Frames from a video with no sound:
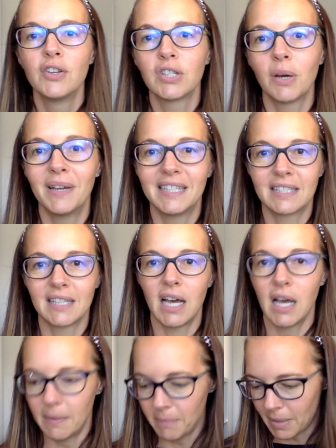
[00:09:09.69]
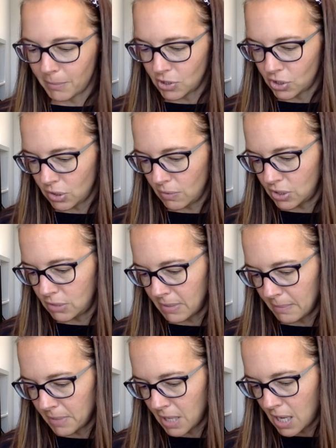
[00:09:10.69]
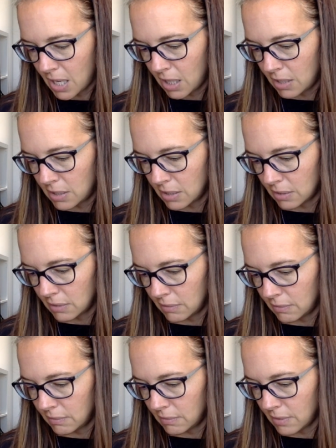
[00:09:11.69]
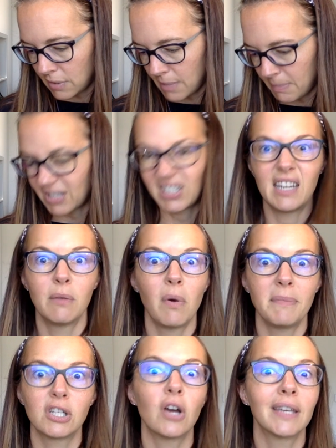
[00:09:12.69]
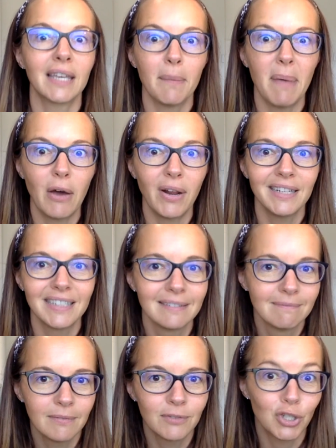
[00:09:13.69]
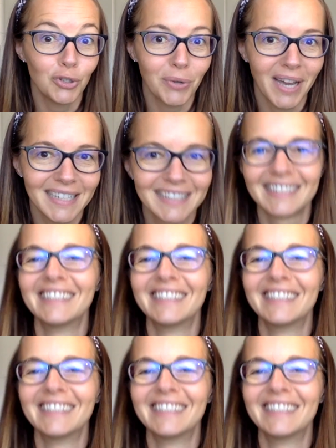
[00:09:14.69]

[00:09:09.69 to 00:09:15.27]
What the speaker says: So it's, I'm going to show it to you, but I'm going to hide the thing because they didn't want me talking about it to you guys.